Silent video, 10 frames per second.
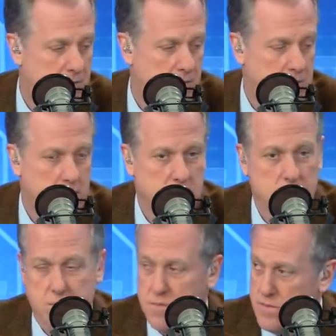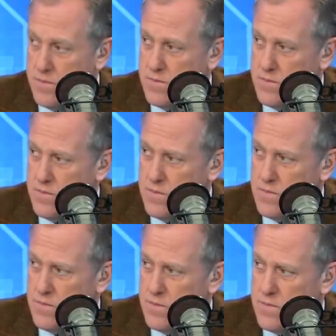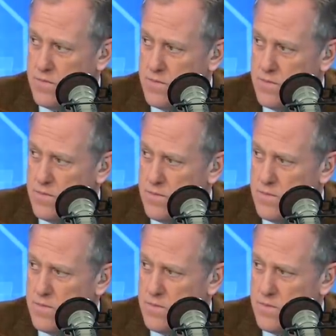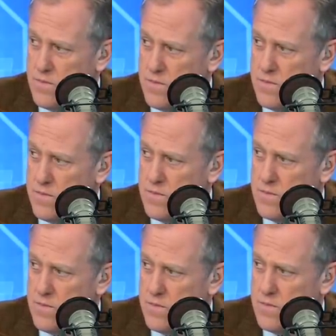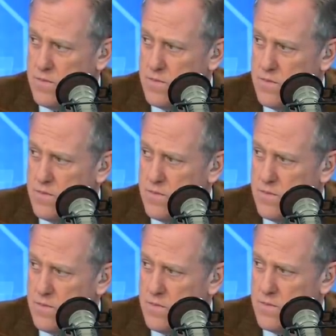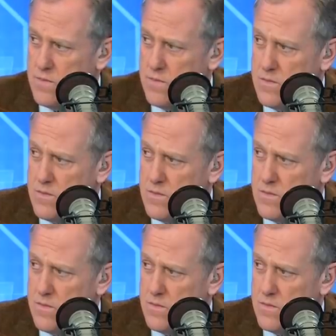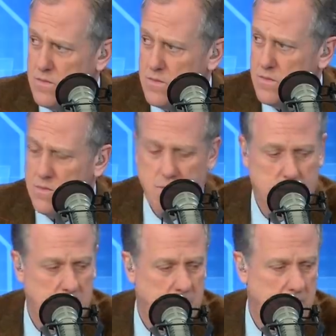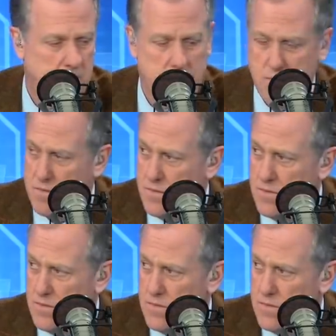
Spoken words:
(not speaking)